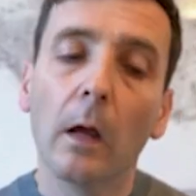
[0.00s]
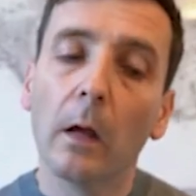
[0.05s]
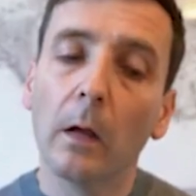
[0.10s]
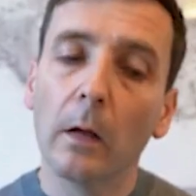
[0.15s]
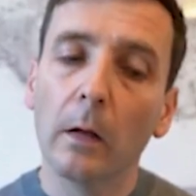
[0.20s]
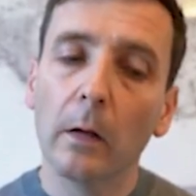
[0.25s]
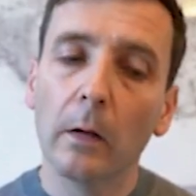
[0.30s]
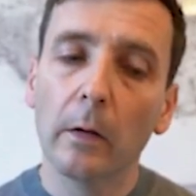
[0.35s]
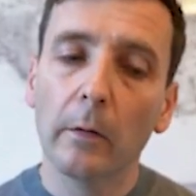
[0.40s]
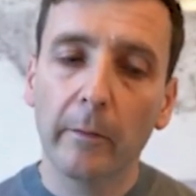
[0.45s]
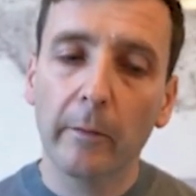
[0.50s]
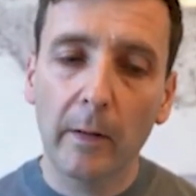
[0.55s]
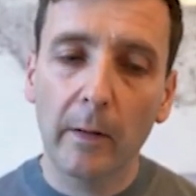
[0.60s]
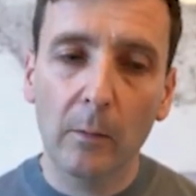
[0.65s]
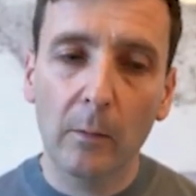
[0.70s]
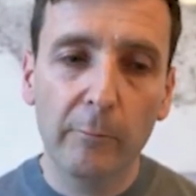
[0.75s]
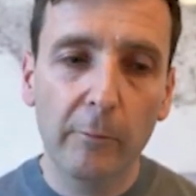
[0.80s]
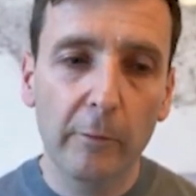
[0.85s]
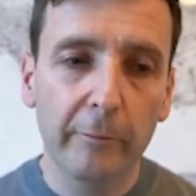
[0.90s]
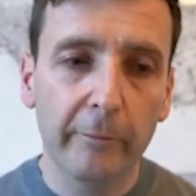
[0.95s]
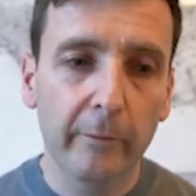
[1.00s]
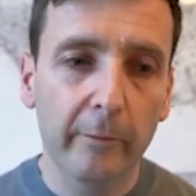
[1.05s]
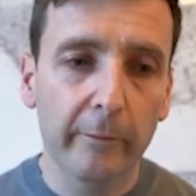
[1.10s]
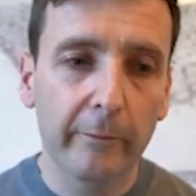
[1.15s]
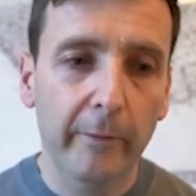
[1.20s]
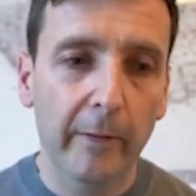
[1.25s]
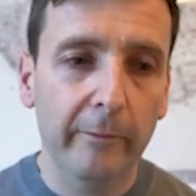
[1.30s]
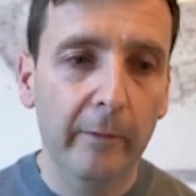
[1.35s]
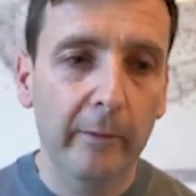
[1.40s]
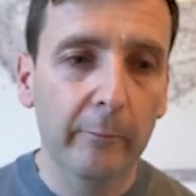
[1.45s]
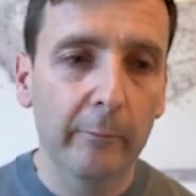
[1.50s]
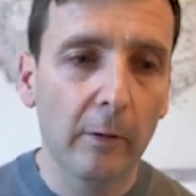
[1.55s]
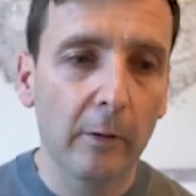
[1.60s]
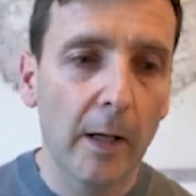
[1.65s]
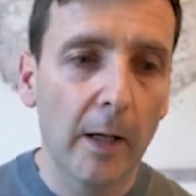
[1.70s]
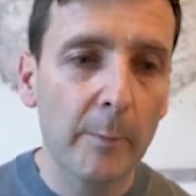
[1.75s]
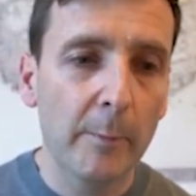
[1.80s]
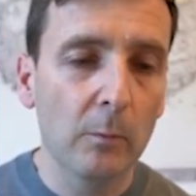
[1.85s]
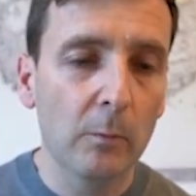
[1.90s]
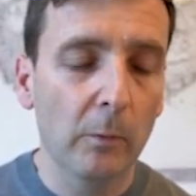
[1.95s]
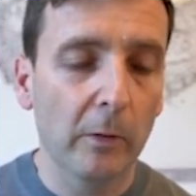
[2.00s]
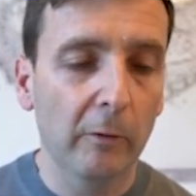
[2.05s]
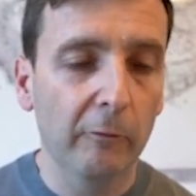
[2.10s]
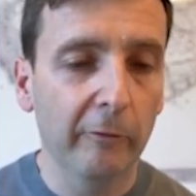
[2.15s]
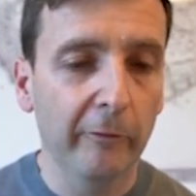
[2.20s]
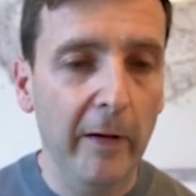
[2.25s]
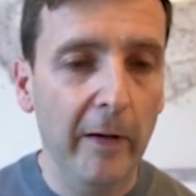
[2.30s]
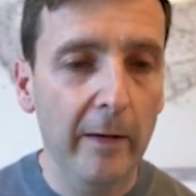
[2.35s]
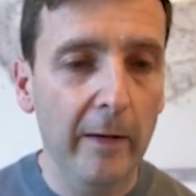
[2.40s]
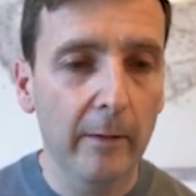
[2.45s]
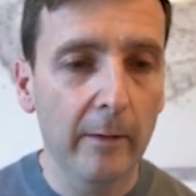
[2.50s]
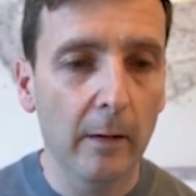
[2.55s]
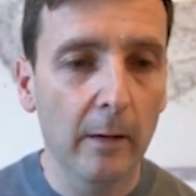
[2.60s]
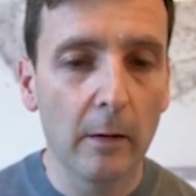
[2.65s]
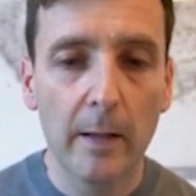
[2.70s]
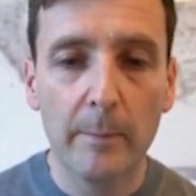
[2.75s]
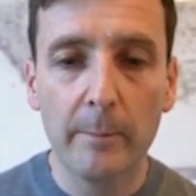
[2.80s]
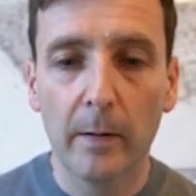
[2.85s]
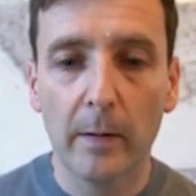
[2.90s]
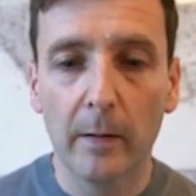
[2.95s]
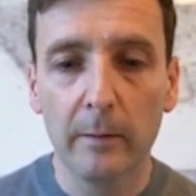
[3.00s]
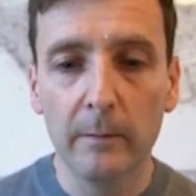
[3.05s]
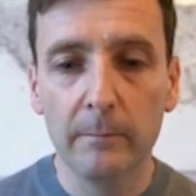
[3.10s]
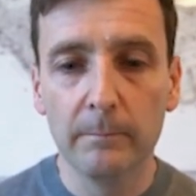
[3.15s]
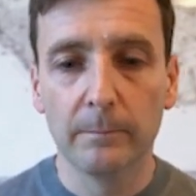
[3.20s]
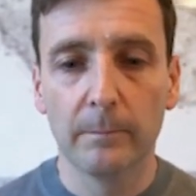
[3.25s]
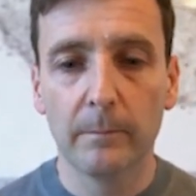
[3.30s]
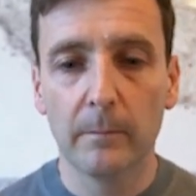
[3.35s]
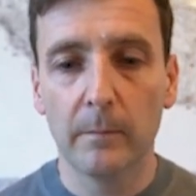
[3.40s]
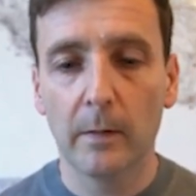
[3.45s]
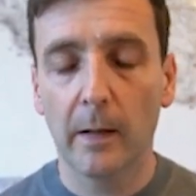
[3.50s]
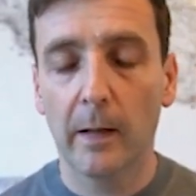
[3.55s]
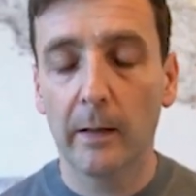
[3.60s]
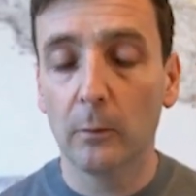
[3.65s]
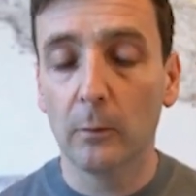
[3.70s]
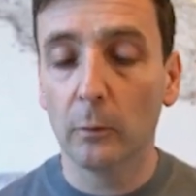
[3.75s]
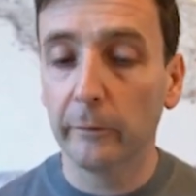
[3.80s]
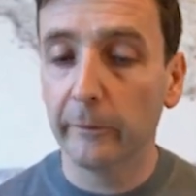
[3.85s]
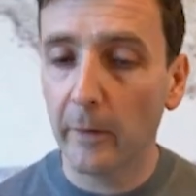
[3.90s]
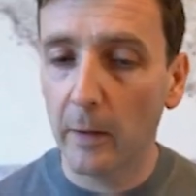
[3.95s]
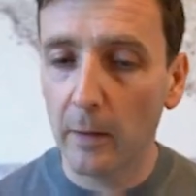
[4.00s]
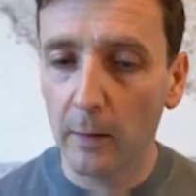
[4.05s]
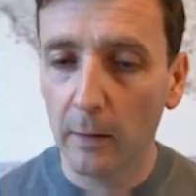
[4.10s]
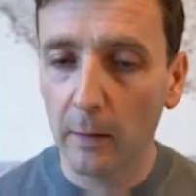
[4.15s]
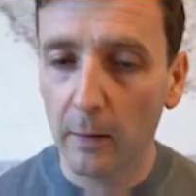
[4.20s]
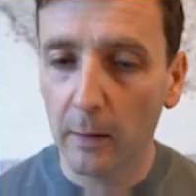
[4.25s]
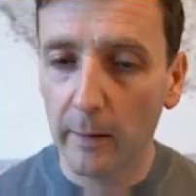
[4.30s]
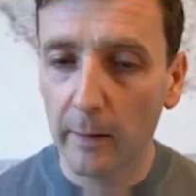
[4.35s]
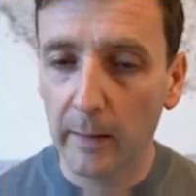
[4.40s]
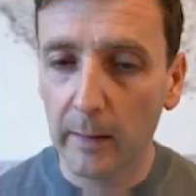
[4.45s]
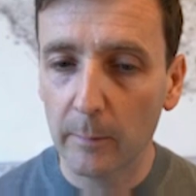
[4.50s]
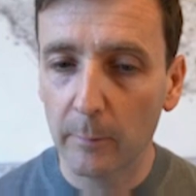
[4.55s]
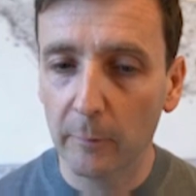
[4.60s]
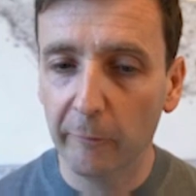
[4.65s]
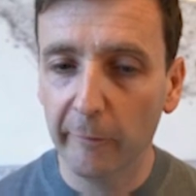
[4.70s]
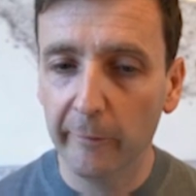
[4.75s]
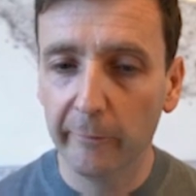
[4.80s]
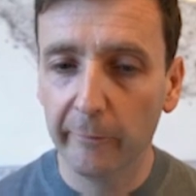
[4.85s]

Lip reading: So now we've looked at the settings for alignment, we could just hit the align button and it will start aligning images.